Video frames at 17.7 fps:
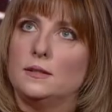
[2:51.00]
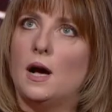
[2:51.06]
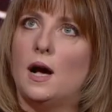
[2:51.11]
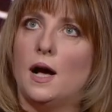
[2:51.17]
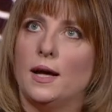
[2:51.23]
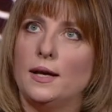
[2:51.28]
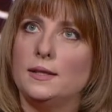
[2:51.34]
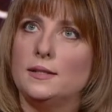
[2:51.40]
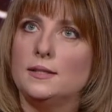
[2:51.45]

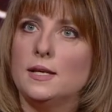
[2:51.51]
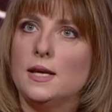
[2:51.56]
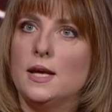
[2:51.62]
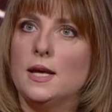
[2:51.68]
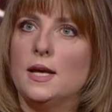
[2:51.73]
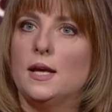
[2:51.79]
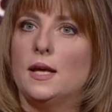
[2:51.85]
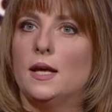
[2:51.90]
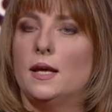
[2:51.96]
died,
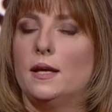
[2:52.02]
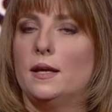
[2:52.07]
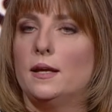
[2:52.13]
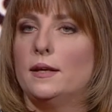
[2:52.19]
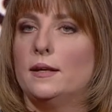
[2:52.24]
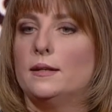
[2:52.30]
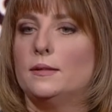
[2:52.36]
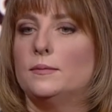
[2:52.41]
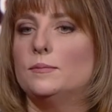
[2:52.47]

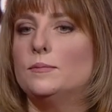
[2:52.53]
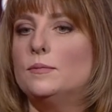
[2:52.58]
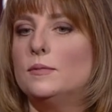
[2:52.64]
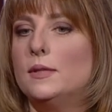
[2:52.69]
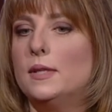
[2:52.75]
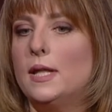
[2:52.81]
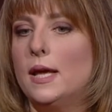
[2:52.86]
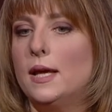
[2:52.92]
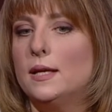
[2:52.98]
uh,
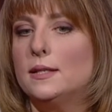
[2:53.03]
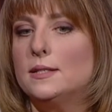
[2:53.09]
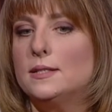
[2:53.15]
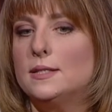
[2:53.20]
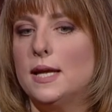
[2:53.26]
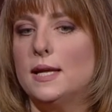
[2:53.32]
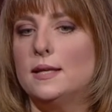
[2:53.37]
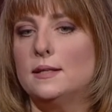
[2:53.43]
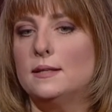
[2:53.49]
they
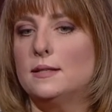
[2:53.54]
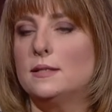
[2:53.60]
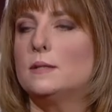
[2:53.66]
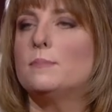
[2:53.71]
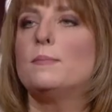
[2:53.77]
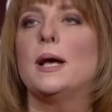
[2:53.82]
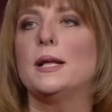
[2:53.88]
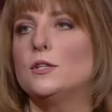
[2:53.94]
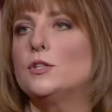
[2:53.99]
stayed in
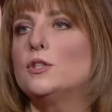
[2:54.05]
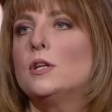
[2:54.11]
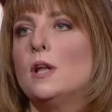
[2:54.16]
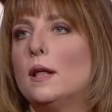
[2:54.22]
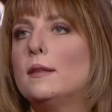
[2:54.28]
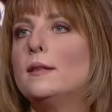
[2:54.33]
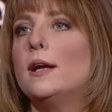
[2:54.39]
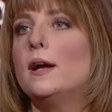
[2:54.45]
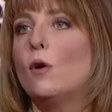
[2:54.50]
this mansion
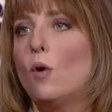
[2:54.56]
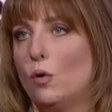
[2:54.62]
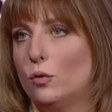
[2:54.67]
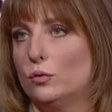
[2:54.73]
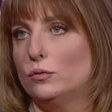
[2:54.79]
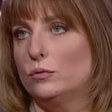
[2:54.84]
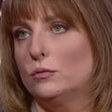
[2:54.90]
on their own